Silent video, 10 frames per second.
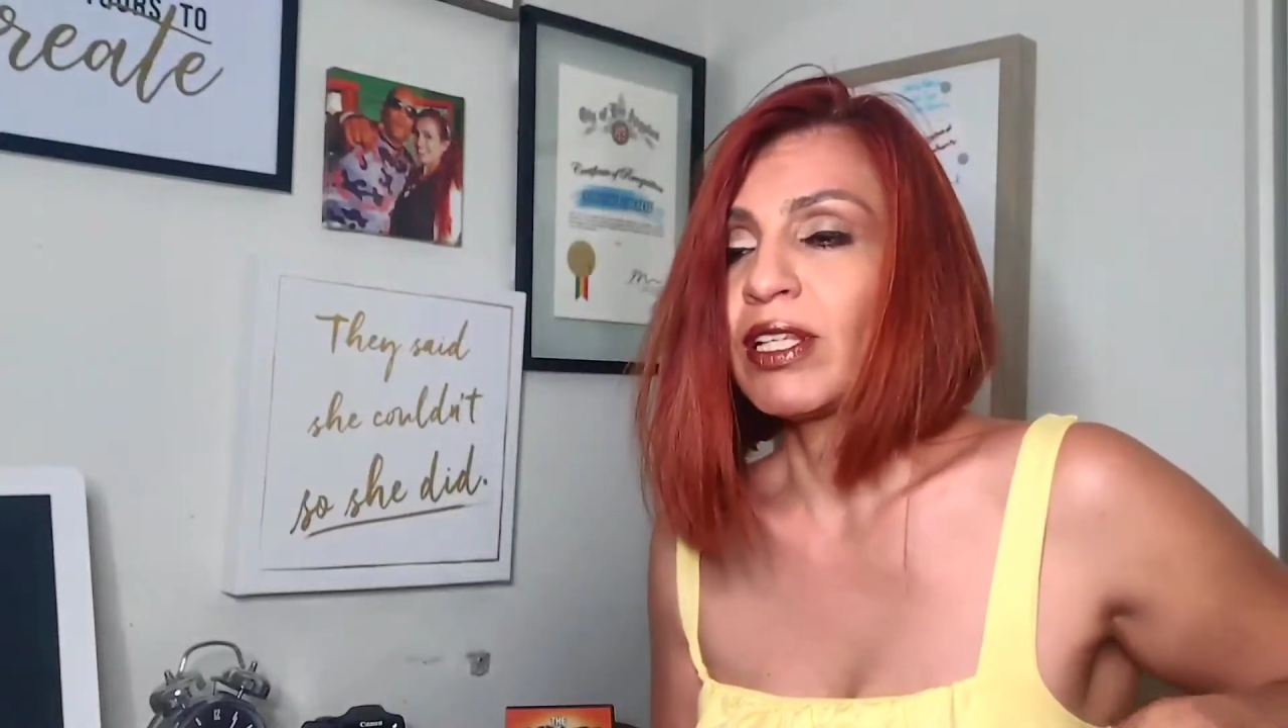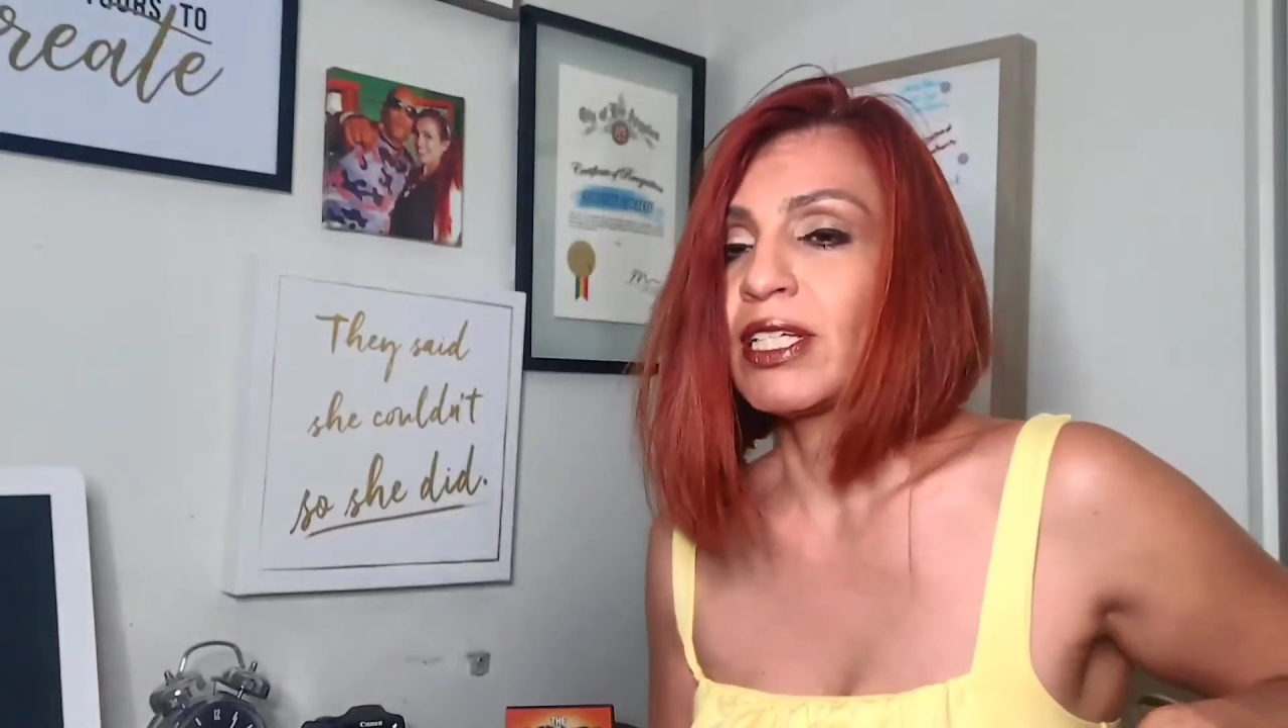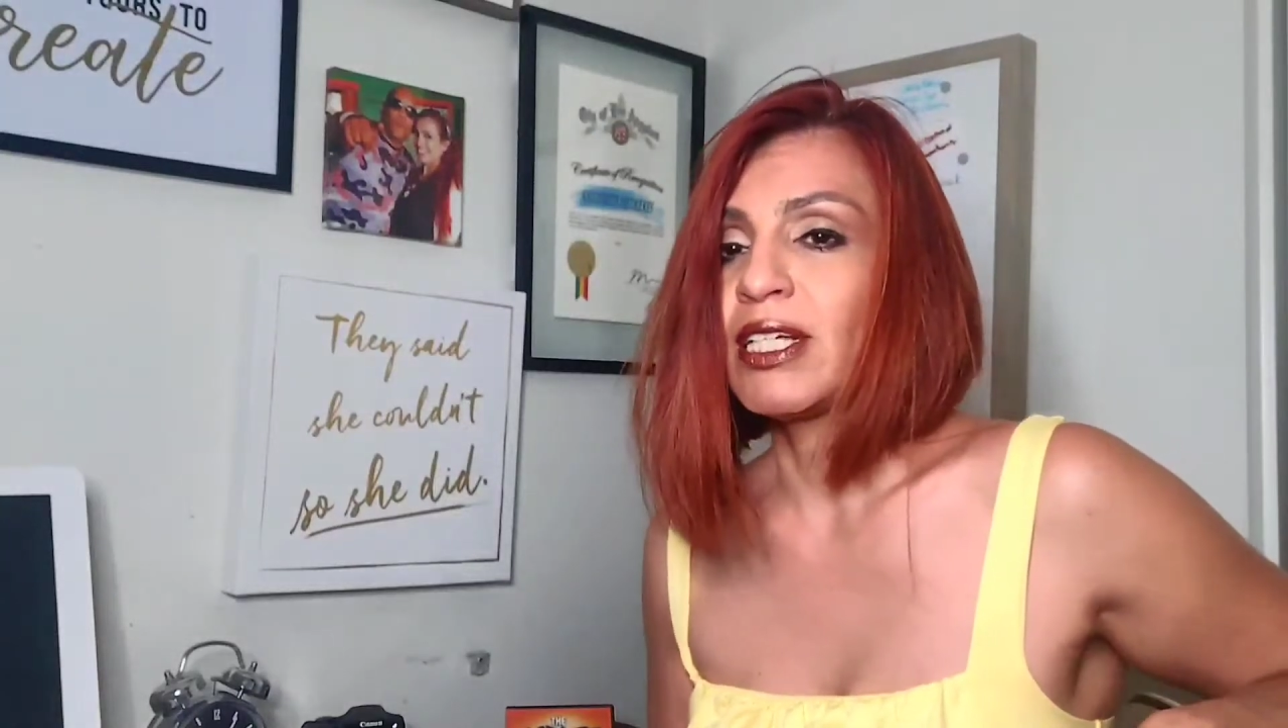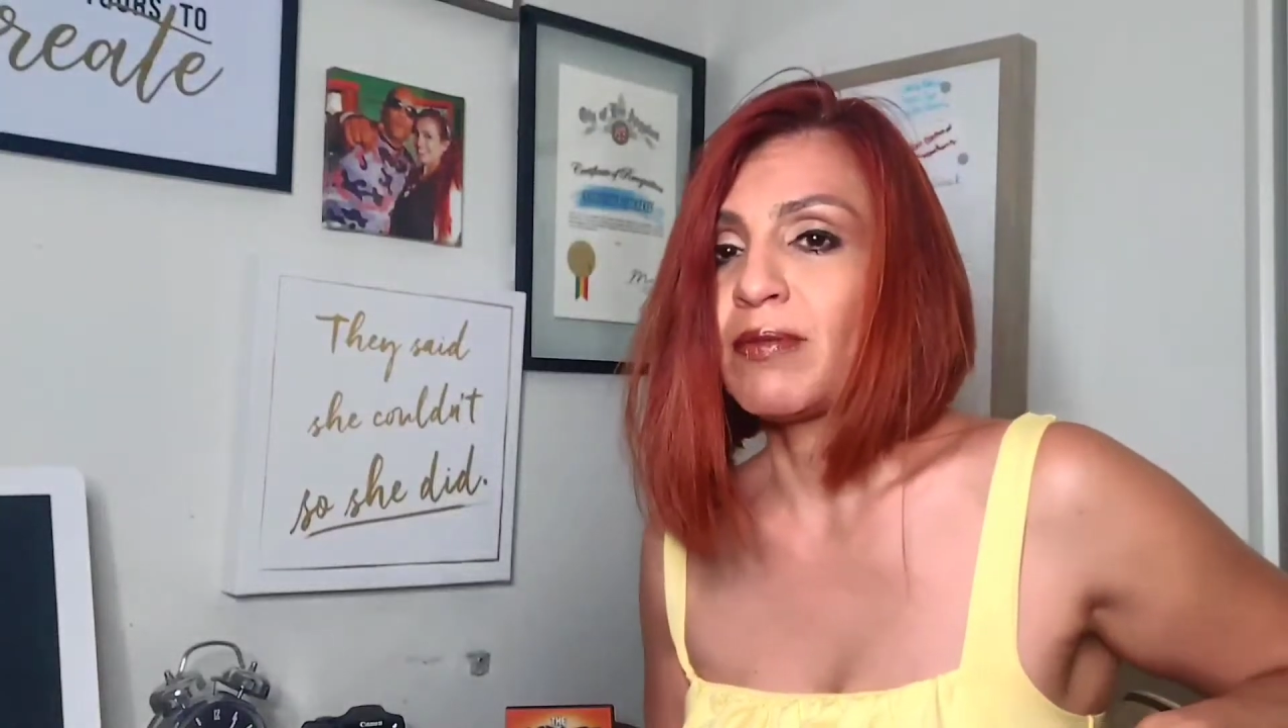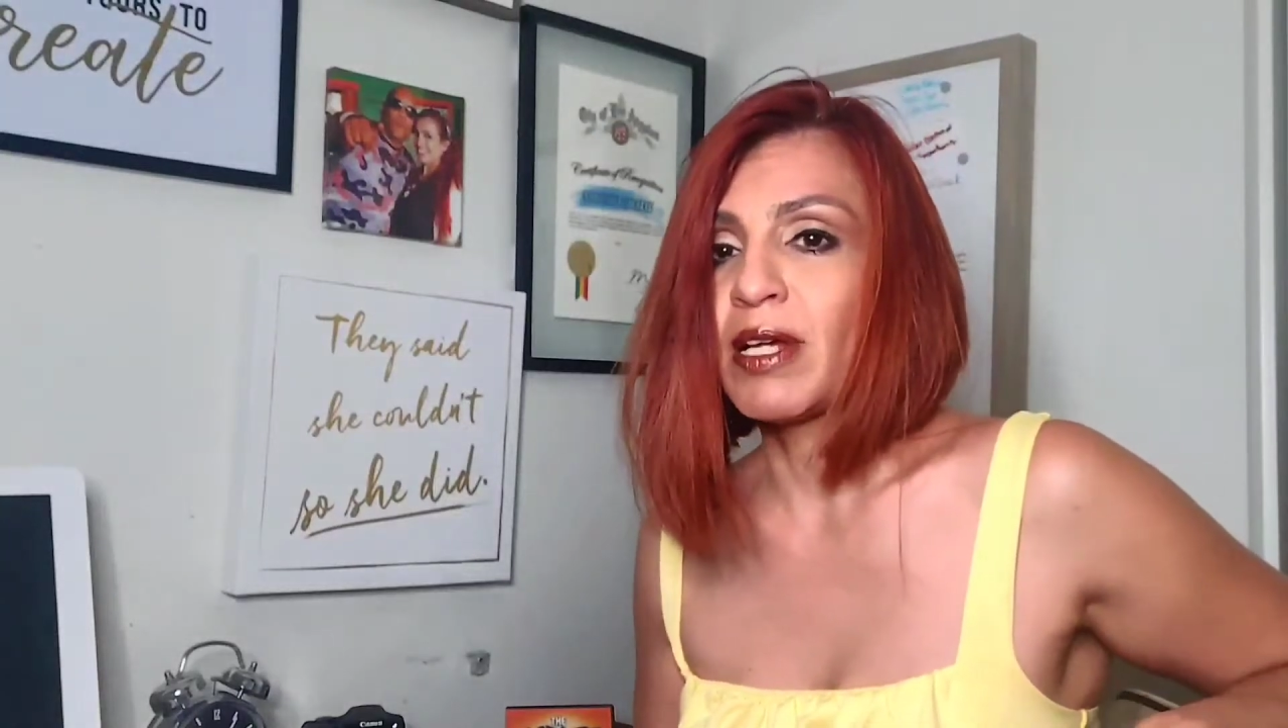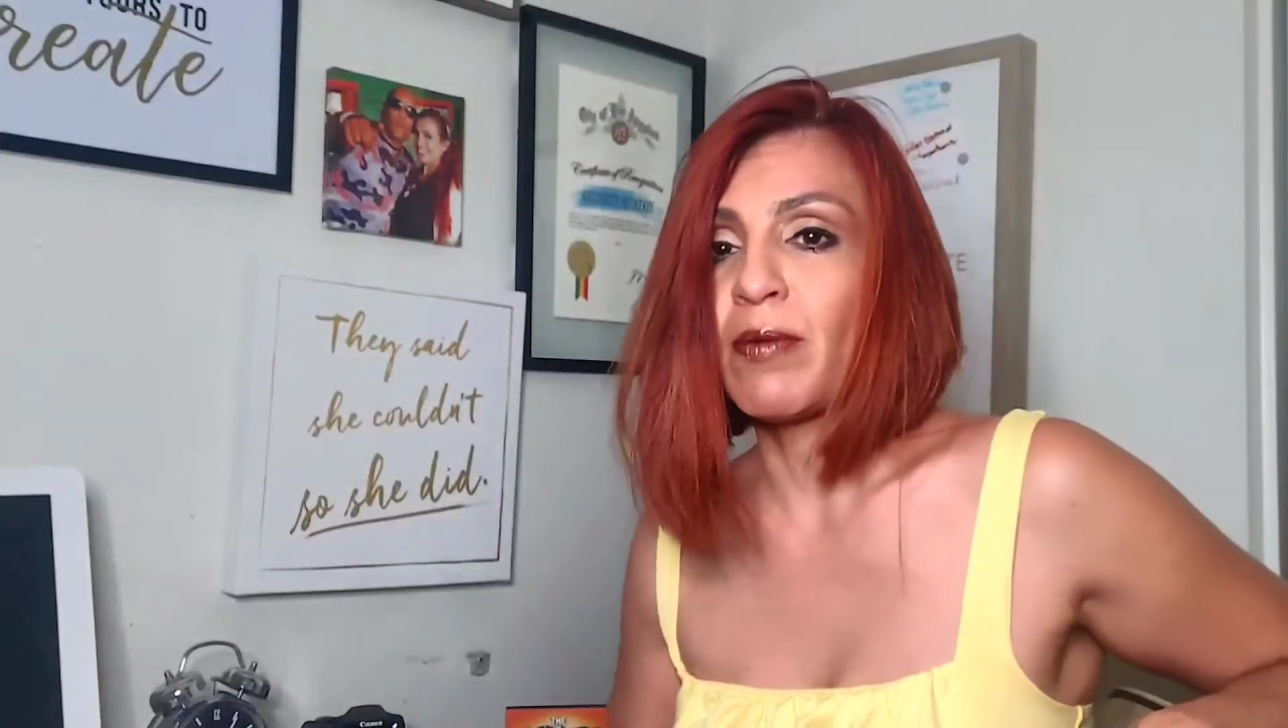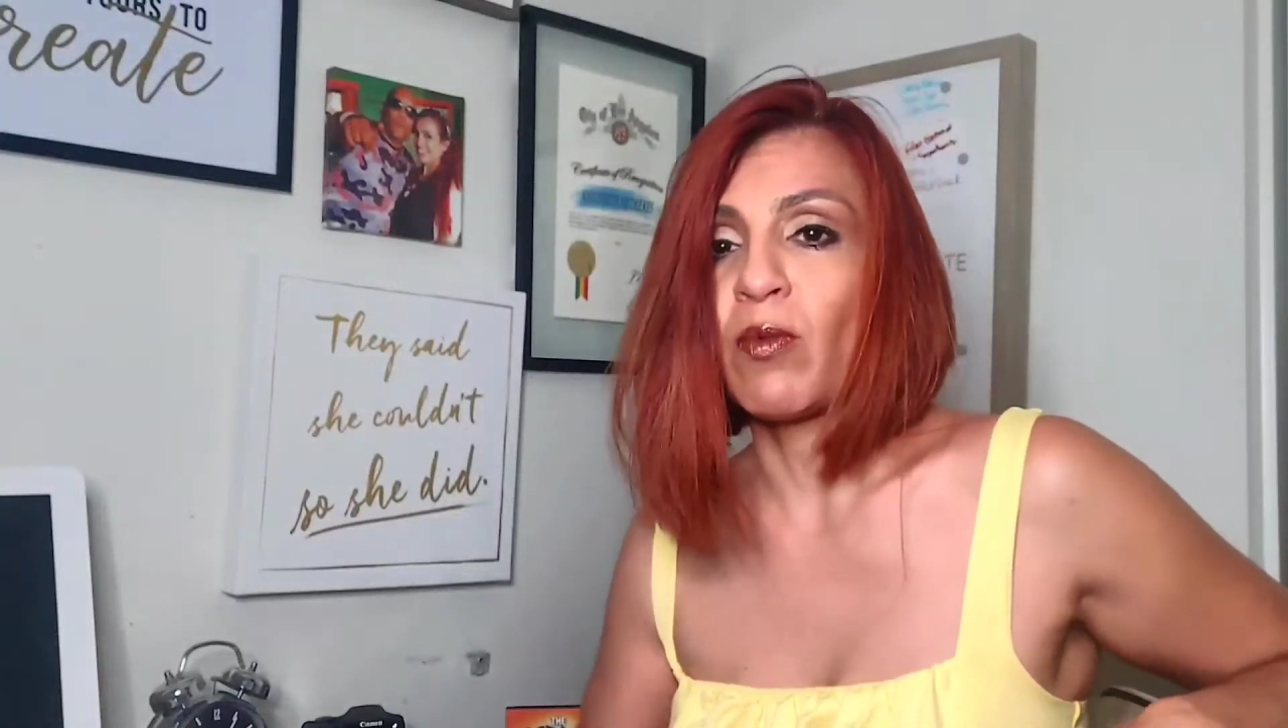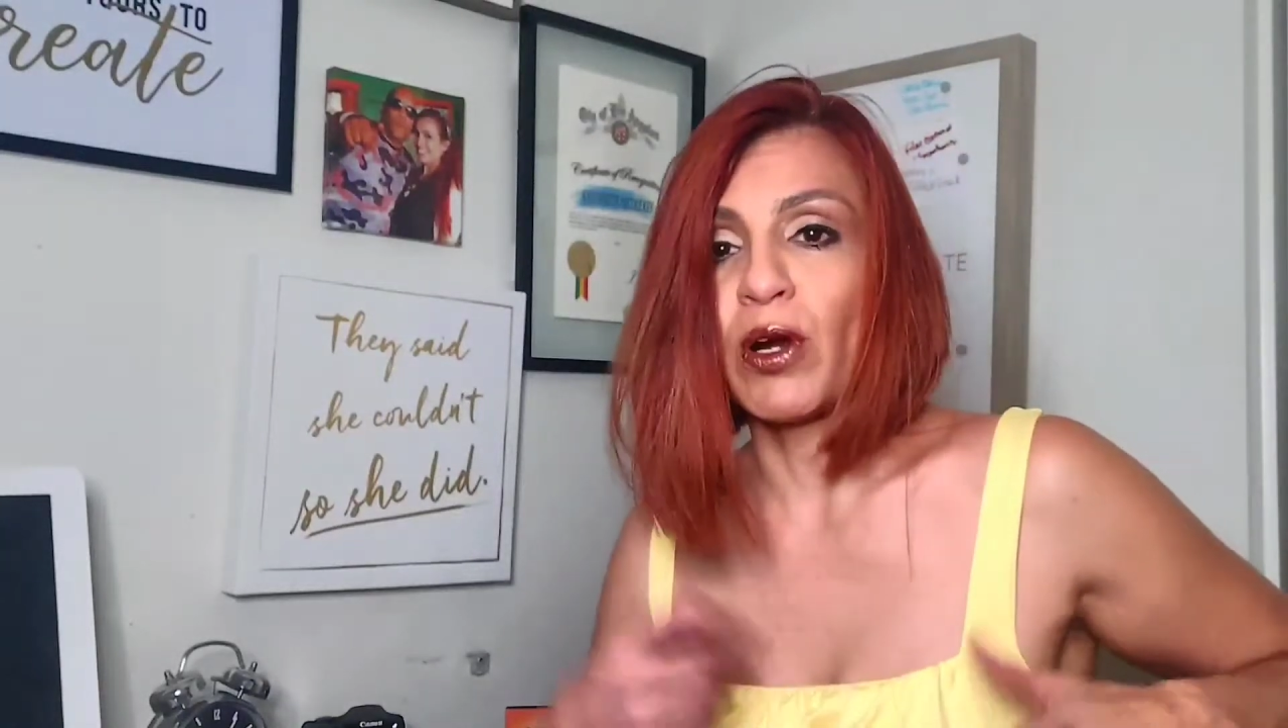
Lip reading: at the same time